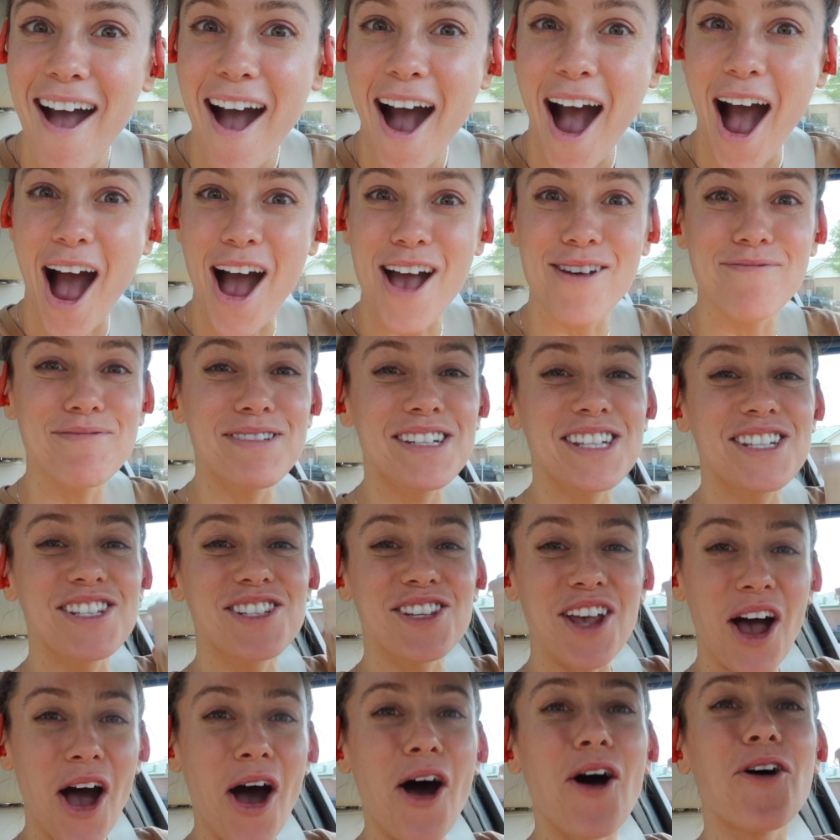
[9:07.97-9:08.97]
I'm
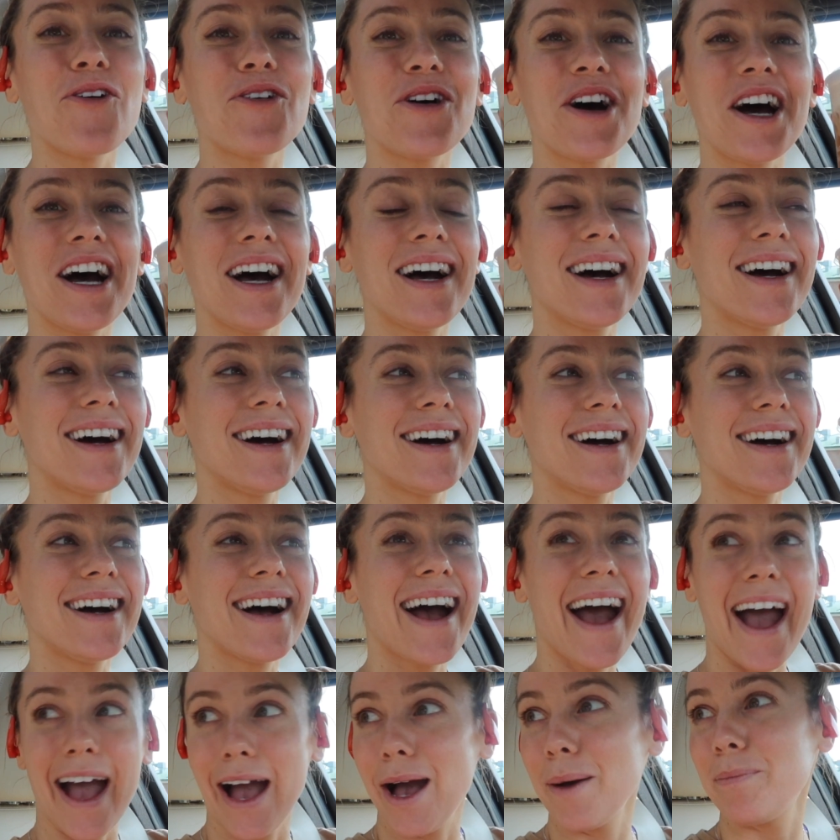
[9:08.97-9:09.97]
so
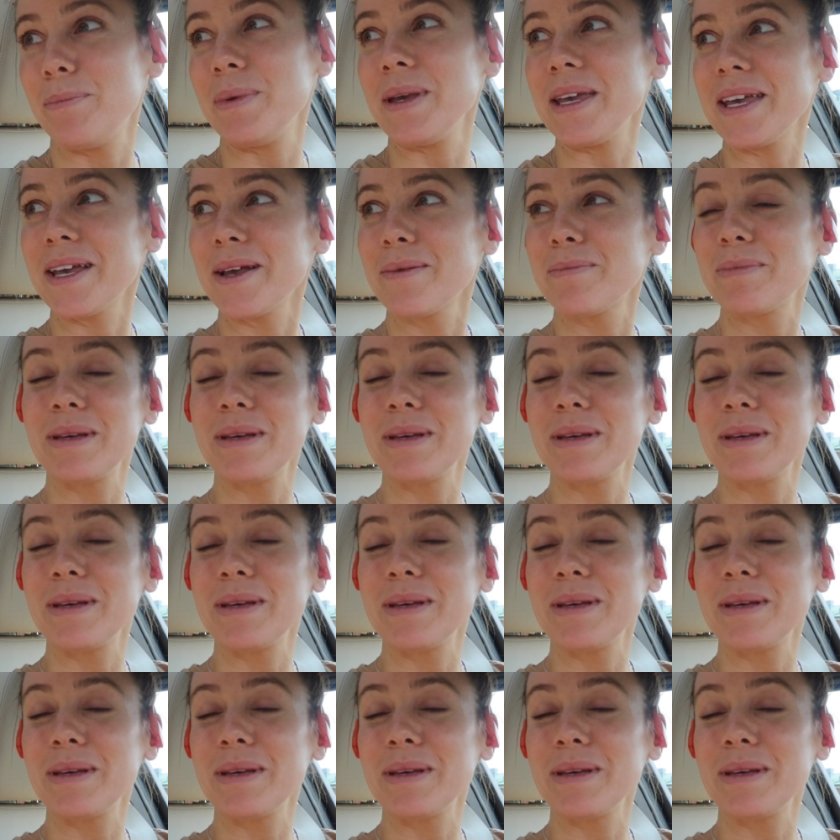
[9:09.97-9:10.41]
happy